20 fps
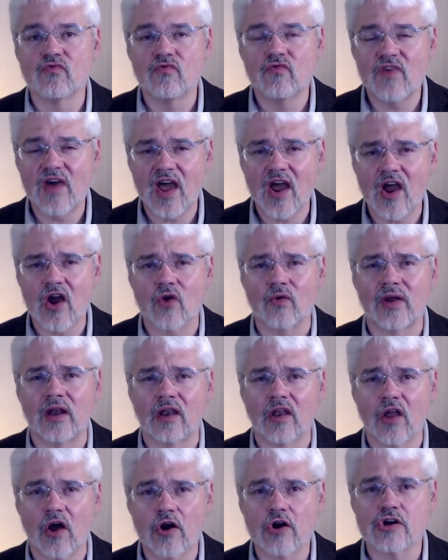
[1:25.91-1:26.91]
very
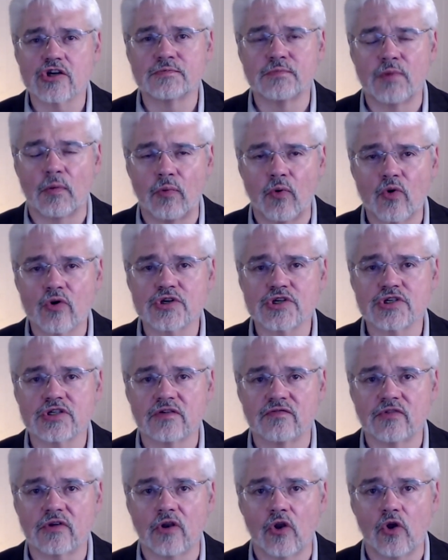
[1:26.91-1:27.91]
large proportion
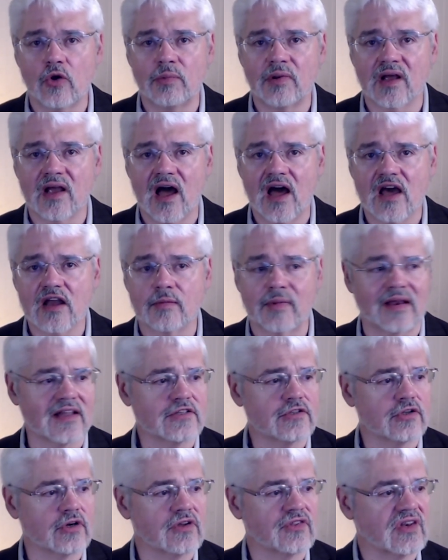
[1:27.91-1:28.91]
of the global economy.
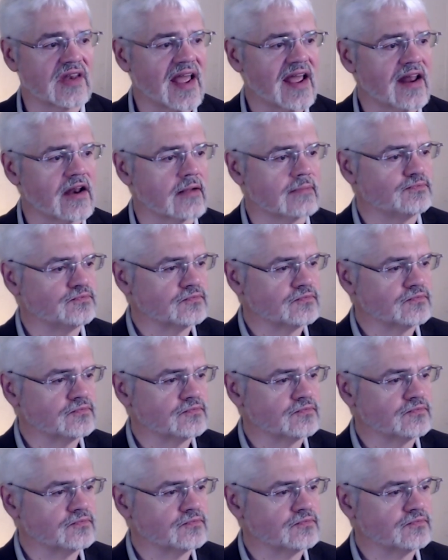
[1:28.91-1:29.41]
Let's look at the data.